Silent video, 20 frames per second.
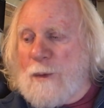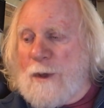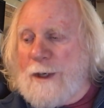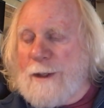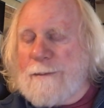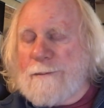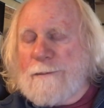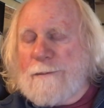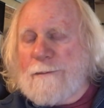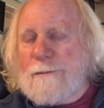
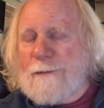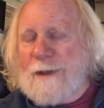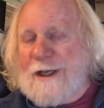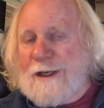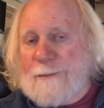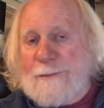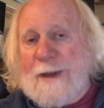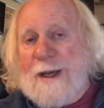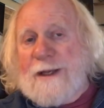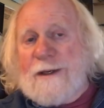One
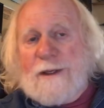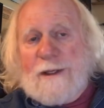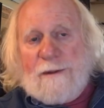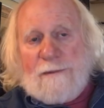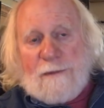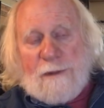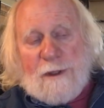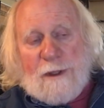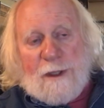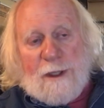
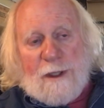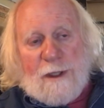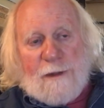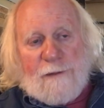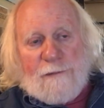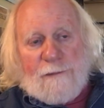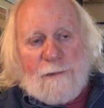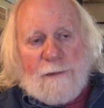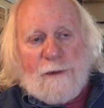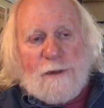independent,
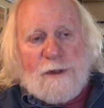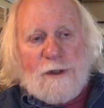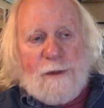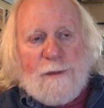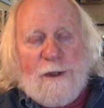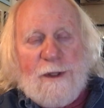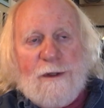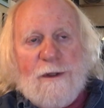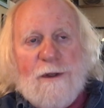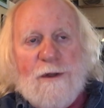again,
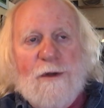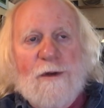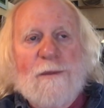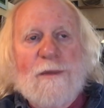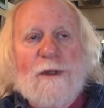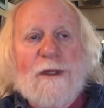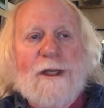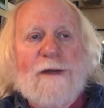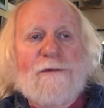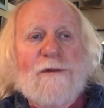assuming that
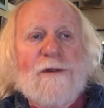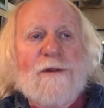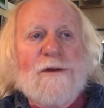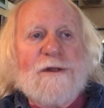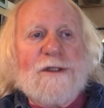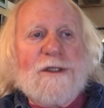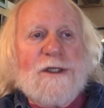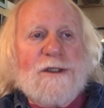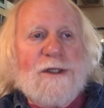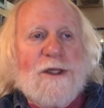you believe that
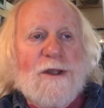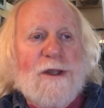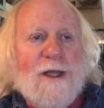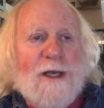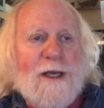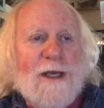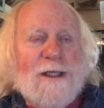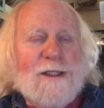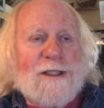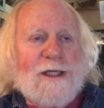there's such a
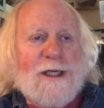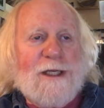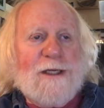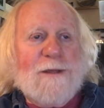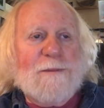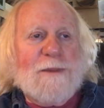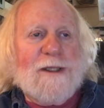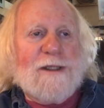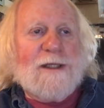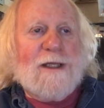thing as
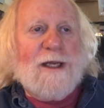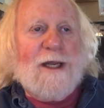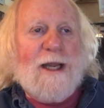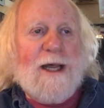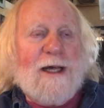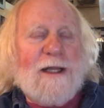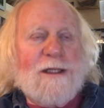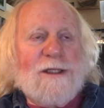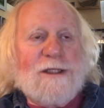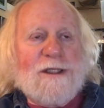independent
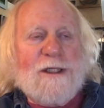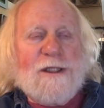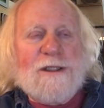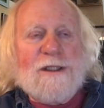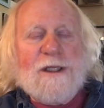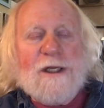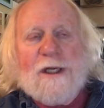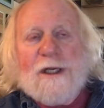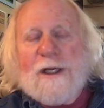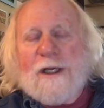
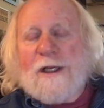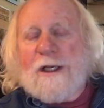analysis